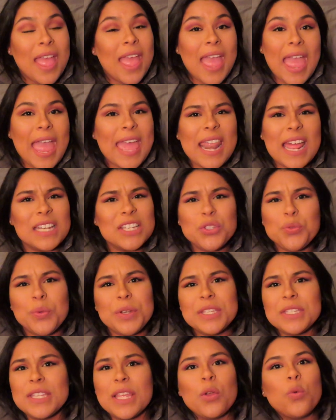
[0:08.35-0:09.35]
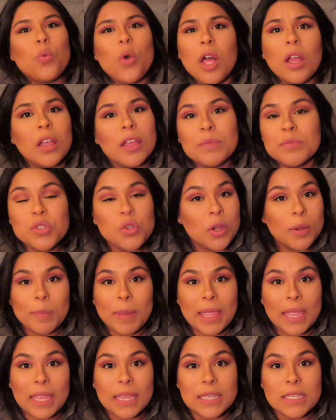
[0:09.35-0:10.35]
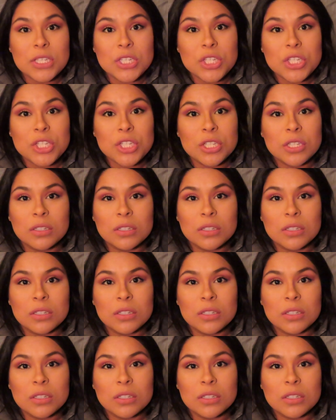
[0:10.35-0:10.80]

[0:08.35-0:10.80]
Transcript: And I just want to say welcome to our page,